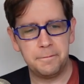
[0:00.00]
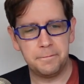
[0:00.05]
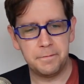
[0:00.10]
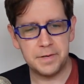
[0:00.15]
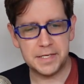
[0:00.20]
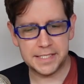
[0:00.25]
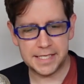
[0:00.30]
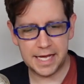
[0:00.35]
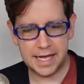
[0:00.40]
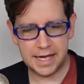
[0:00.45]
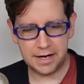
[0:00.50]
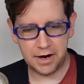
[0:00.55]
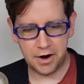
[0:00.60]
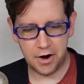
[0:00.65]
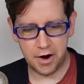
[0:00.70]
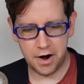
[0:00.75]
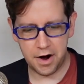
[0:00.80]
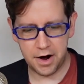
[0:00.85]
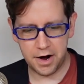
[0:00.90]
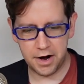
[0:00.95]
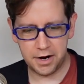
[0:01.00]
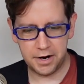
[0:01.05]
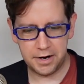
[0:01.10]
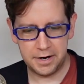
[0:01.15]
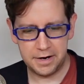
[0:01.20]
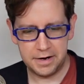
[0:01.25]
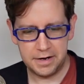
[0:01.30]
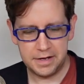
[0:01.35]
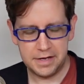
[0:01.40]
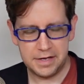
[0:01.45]
we take our,
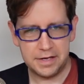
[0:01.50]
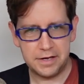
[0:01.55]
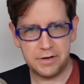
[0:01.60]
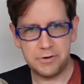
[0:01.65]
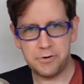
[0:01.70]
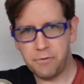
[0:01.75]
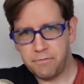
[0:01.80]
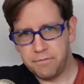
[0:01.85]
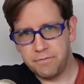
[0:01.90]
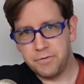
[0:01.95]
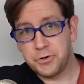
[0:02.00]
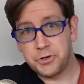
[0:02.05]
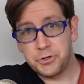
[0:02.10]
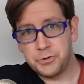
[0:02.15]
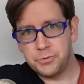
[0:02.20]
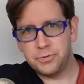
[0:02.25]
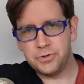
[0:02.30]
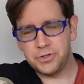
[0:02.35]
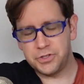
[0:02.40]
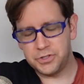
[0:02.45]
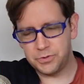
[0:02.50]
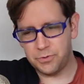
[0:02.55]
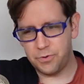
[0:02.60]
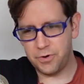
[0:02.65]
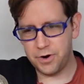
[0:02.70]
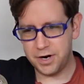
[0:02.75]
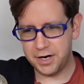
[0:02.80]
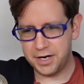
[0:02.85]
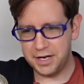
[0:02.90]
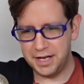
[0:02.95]
virtual
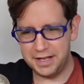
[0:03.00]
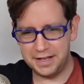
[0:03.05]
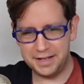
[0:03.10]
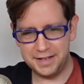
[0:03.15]
sword,